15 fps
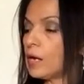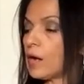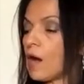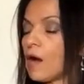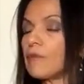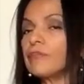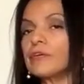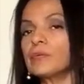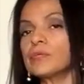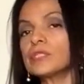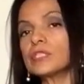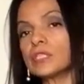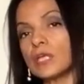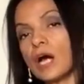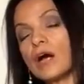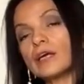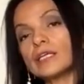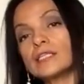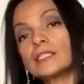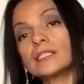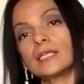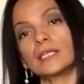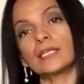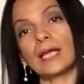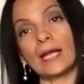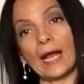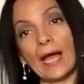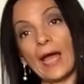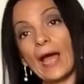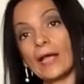Coffee was the hardest thing that
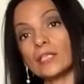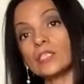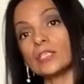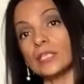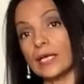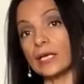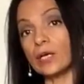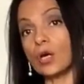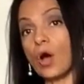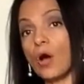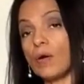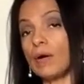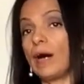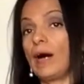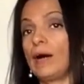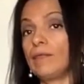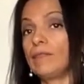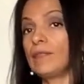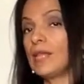I had to let go of.